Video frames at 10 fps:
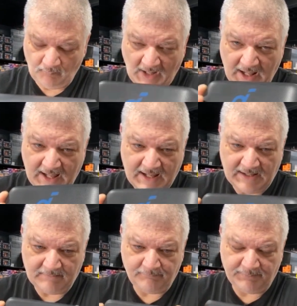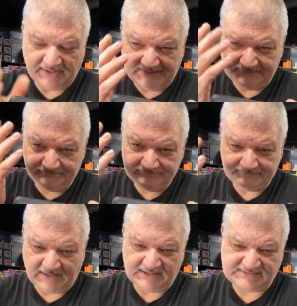but
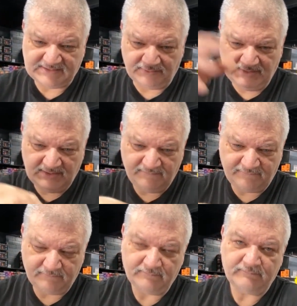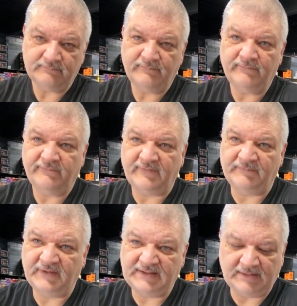I'll still leave
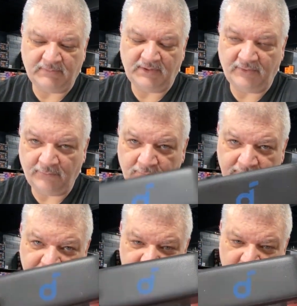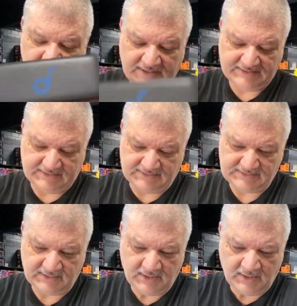something down below for you to get
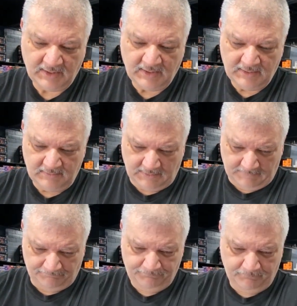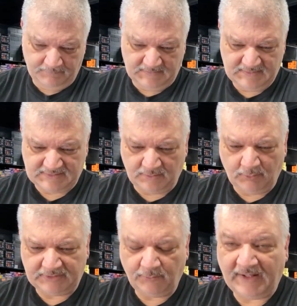this. So
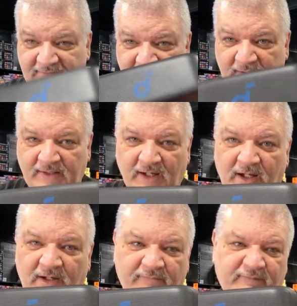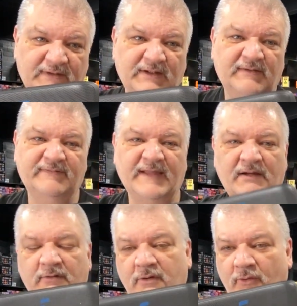what do I think of the
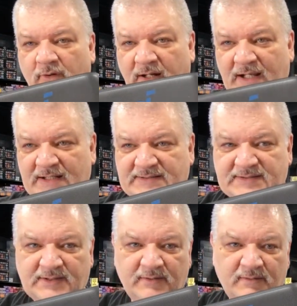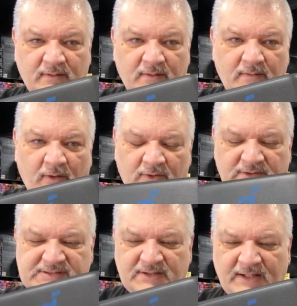Soundcore S or
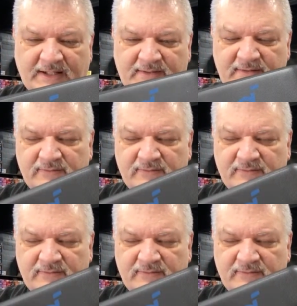Select